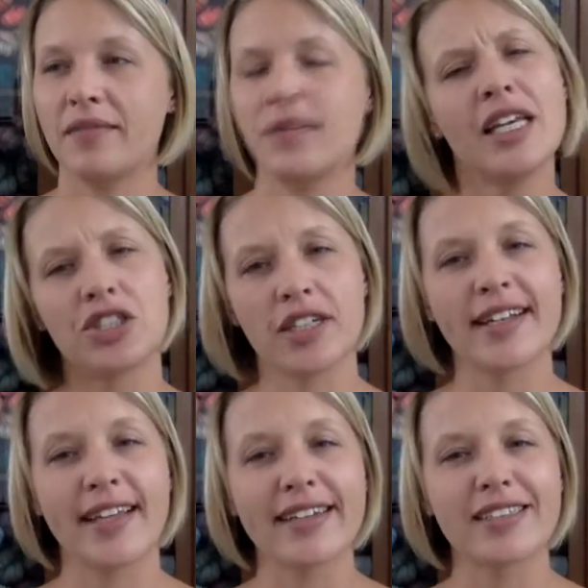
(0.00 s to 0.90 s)
He should
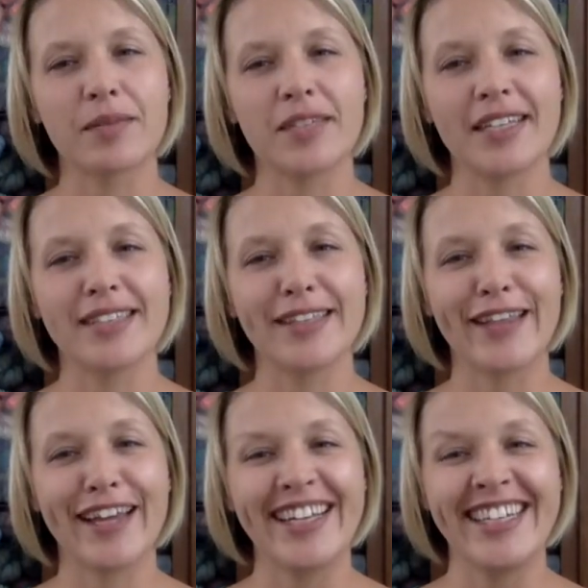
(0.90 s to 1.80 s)
collect something so
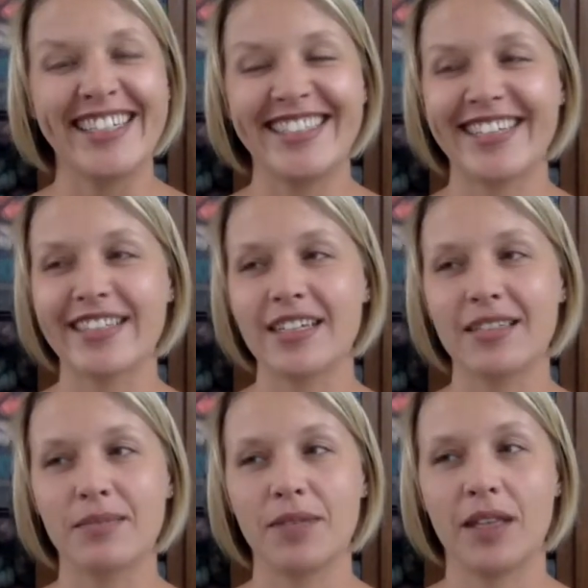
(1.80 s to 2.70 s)
that he
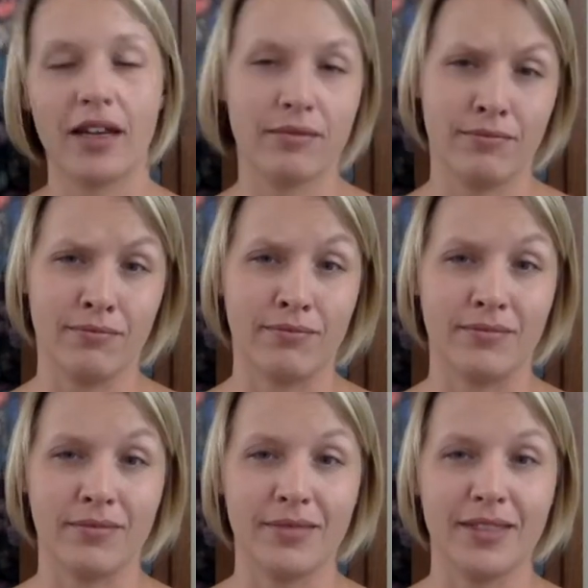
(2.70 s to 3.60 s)
doesn't be like,
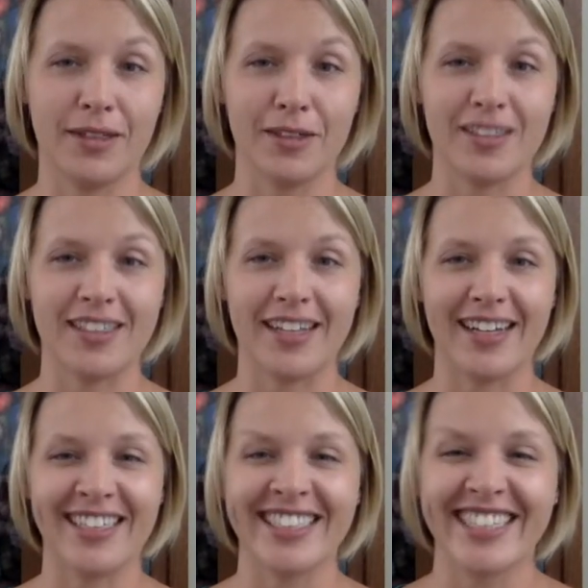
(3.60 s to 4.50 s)
yarn
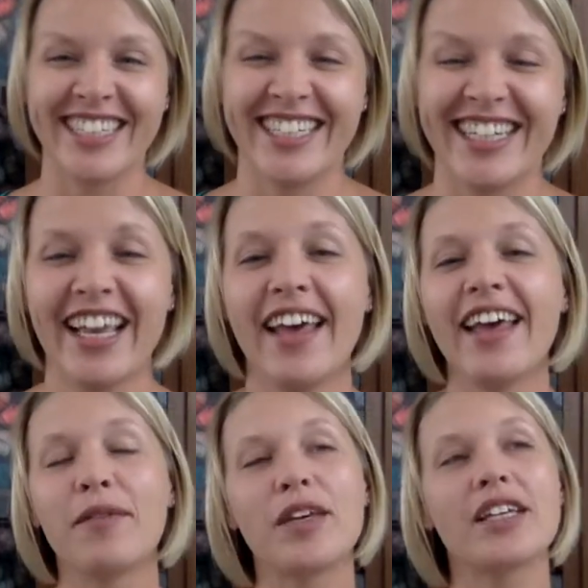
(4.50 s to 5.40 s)
stash.
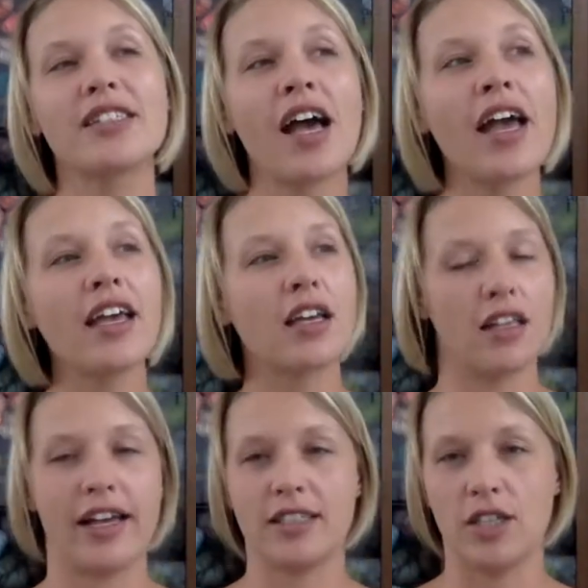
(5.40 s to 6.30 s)
Because I
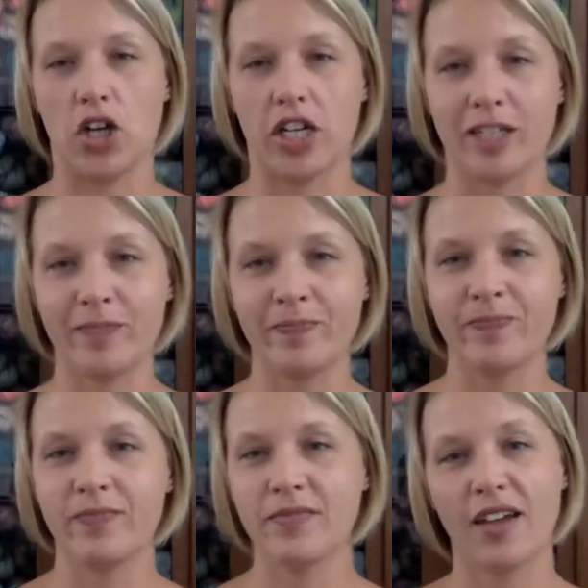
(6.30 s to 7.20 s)
collect yarn,
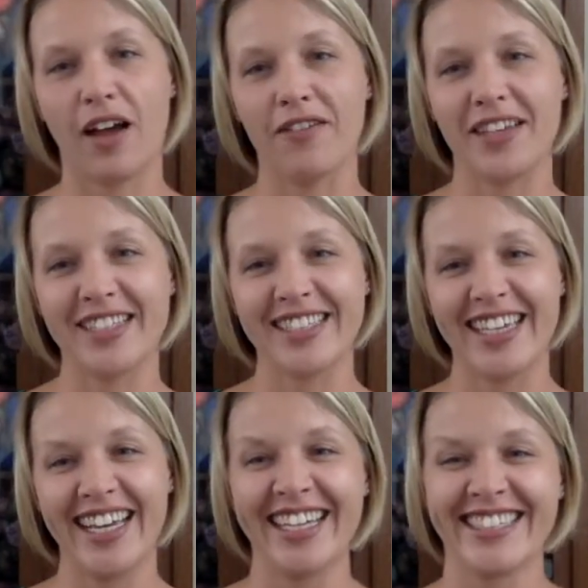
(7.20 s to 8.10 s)

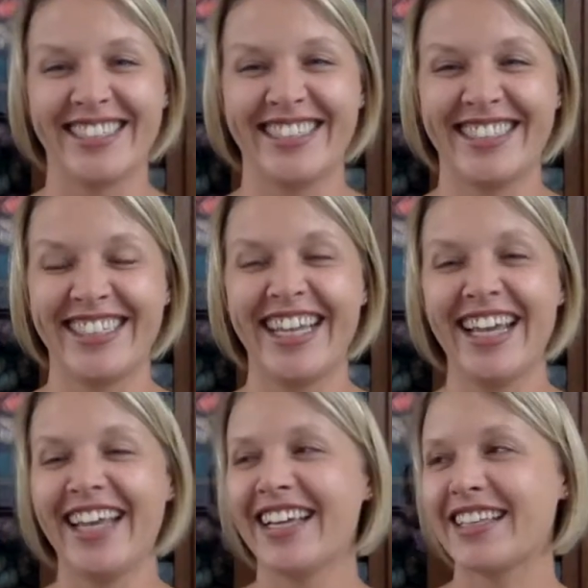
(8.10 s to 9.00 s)
obviously.
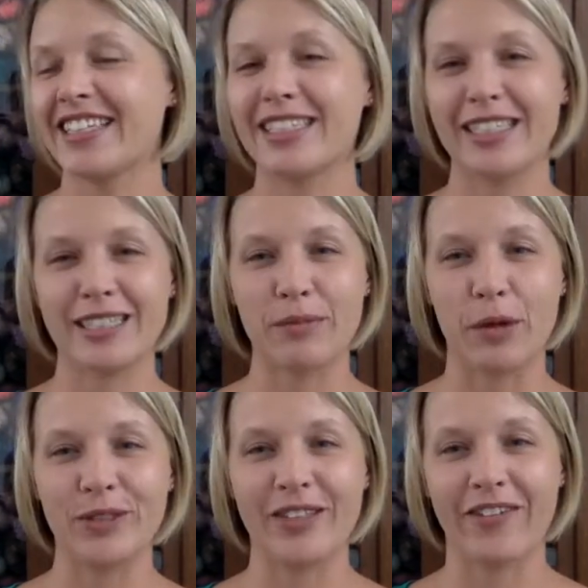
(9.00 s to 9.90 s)
This is
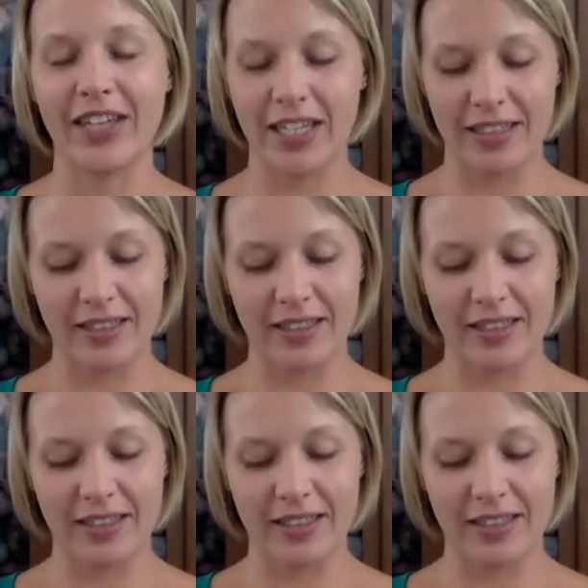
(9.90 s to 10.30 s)
most of it.